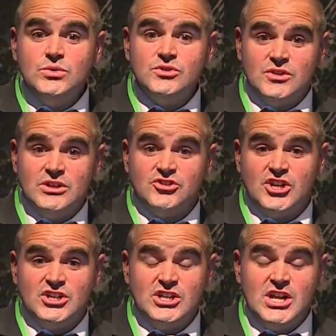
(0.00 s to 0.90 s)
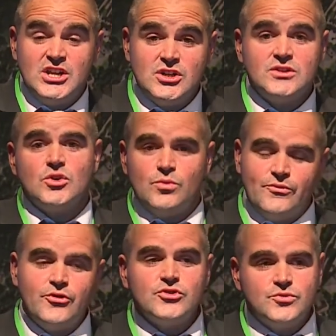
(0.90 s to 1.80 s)
the data that is, is,
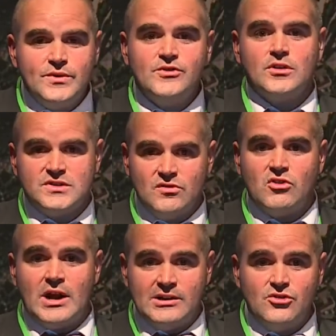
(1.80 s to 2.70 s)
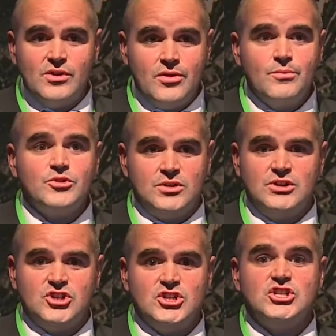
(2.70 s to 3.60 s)
used in change detection. So first, we've
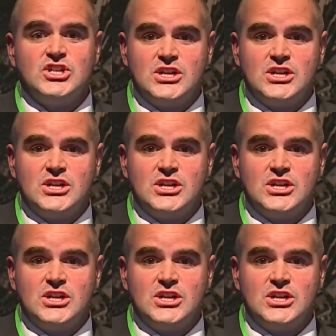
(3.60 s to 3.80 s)
got several